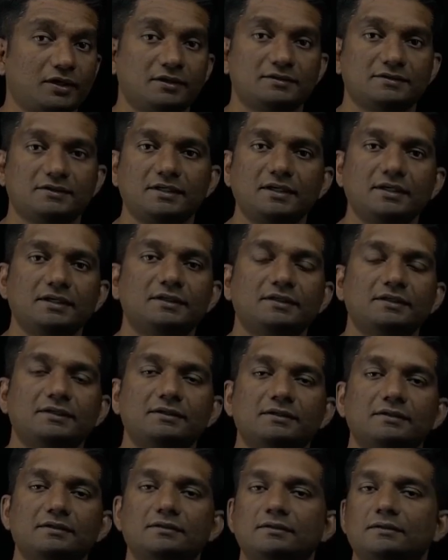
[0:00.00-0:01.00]
can see it
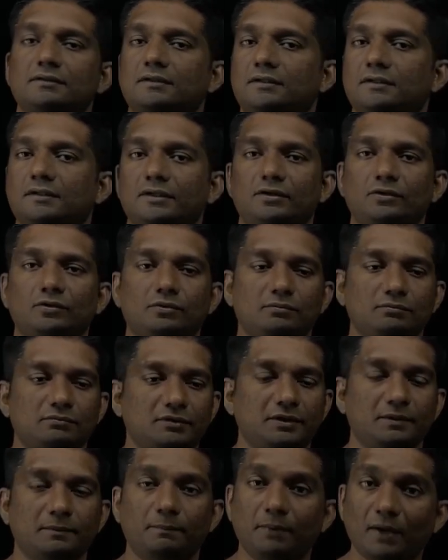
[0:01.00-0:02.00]
in
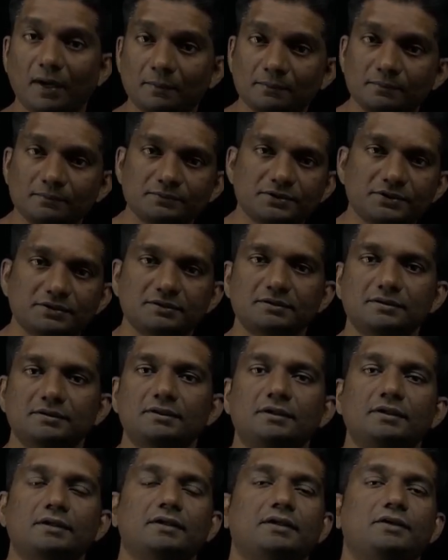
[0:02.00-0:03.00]
in pumps,
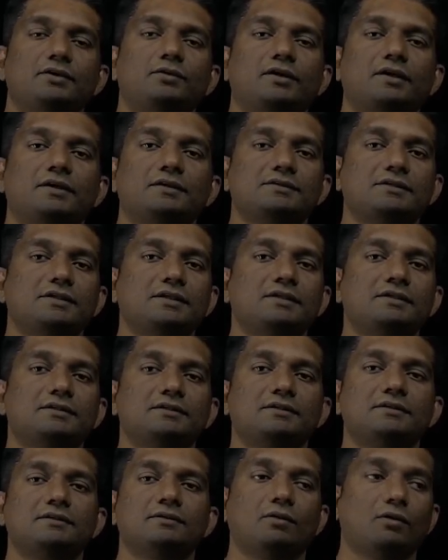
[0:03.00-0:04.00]
you can see it
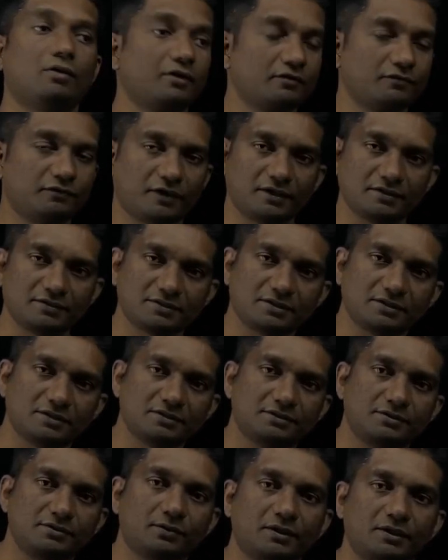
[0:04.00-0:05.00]
in
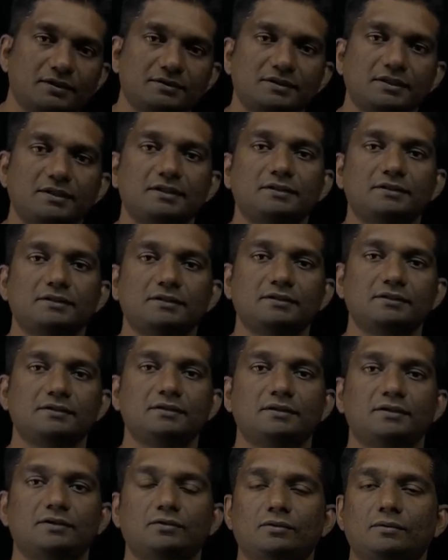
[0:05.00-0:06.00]
orifices, you can see it in
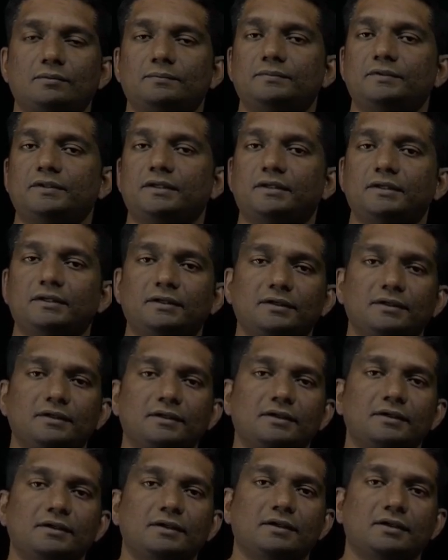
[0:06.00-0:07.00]
the
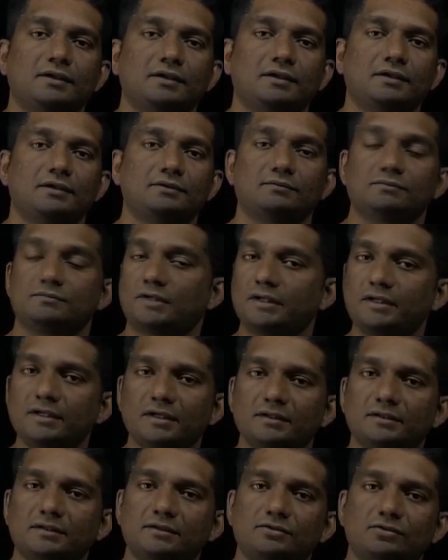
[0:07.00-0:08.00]
any
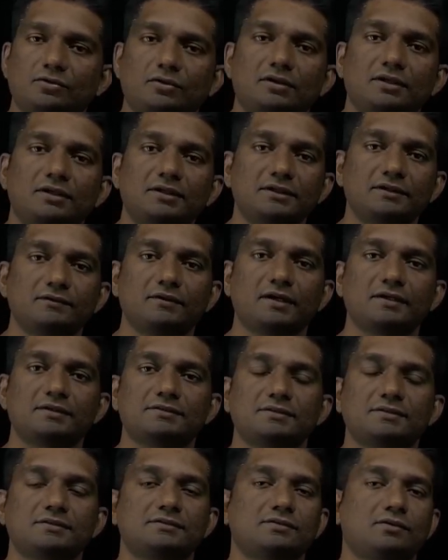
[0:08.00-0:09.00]
other throttling
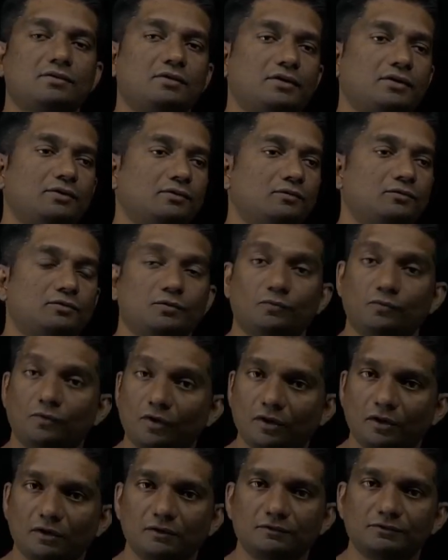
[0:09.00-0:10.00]
devices, or the
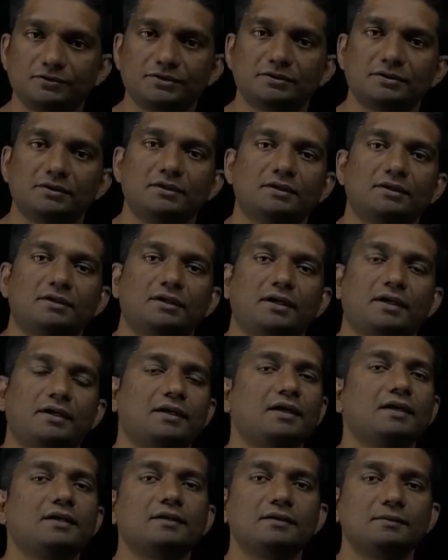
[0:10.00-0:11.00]
valves,
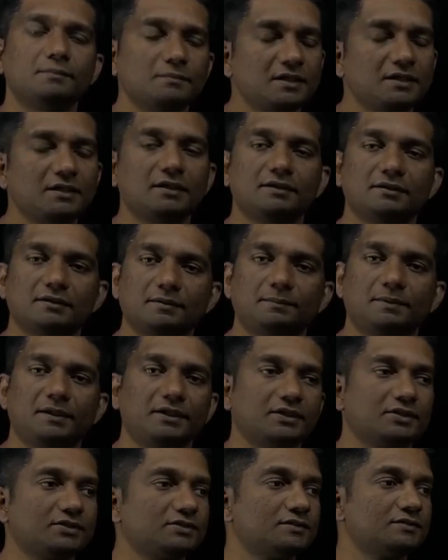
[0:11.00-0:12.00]
and many other
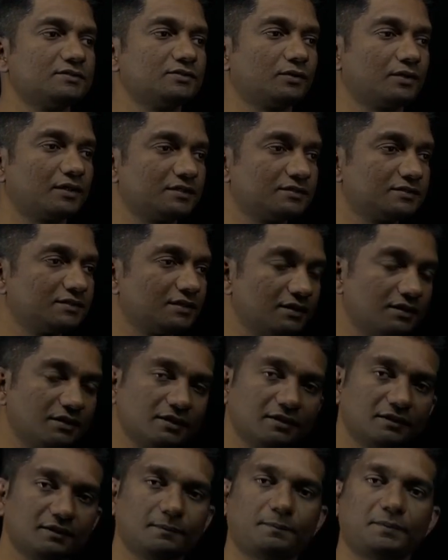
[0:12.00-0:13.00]
applications. You can see
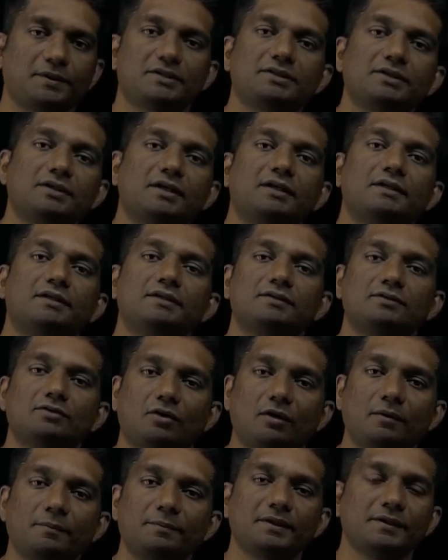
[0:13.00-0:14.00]
the pressure getting
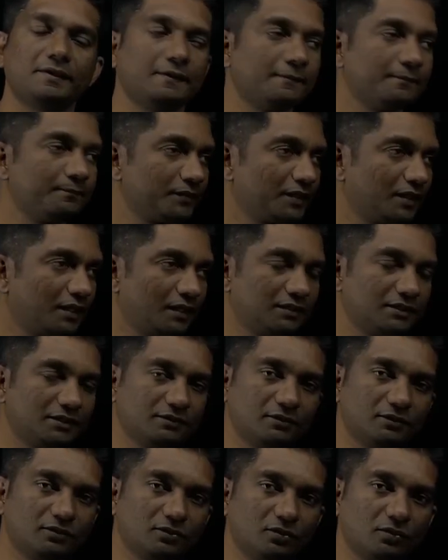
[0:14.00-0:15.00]
dropped, and it
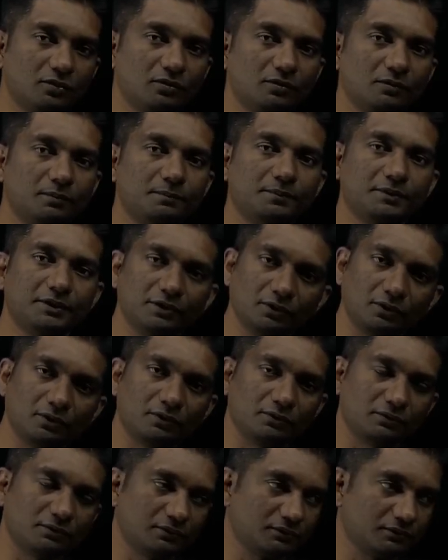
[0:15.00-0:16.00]
will go
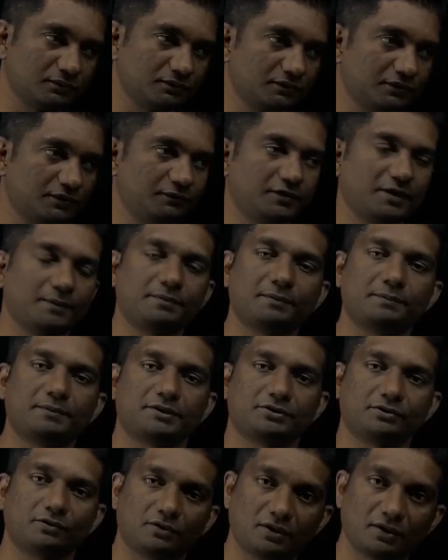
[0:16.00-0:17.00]
below the vapor
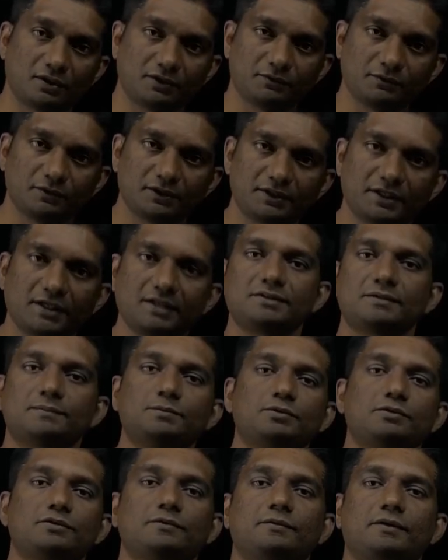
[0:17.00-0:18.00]
pressure, or it will touch
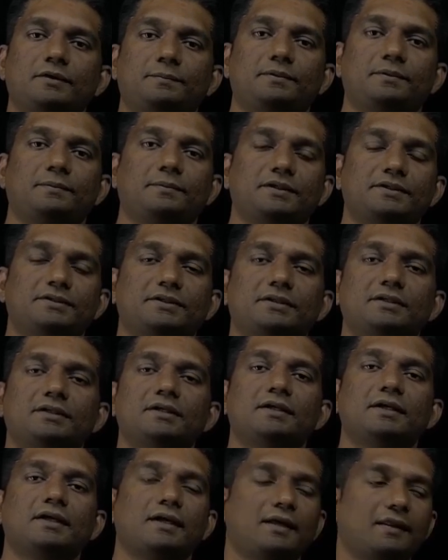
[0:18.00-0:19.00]
up to the vapor pressure,
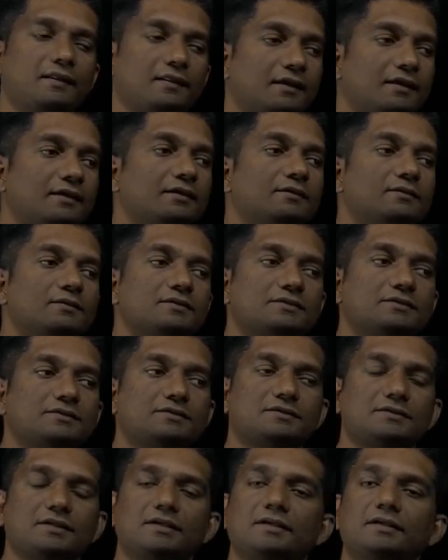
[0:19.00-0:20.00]
and then it will
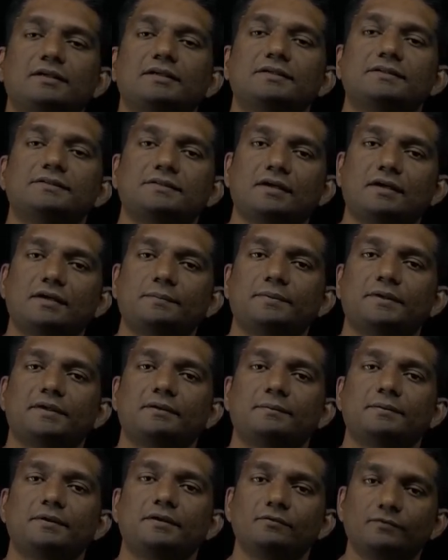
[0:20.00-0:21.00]
suddenly start
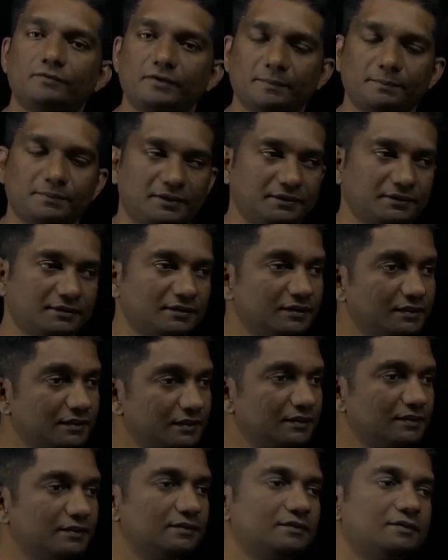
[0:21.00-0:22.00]
becoming vapor.
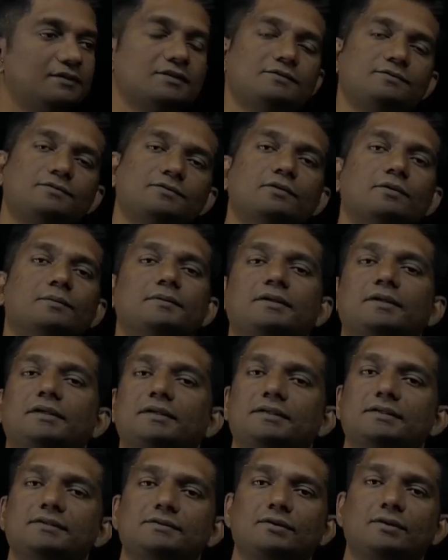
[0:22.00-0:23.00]
This phenomena
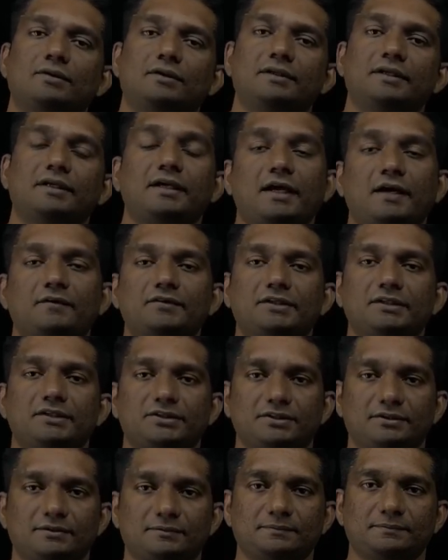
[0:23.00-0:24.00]
is called the
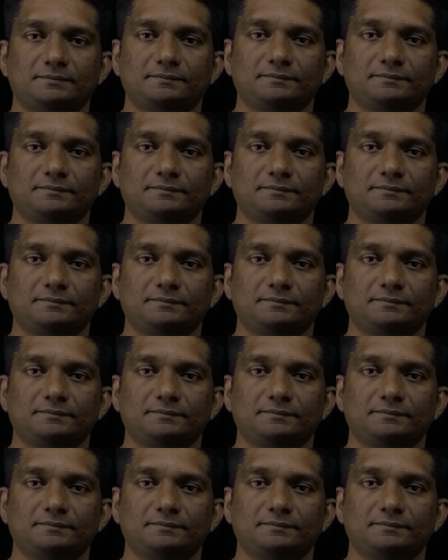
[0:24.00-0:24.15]
cavitation.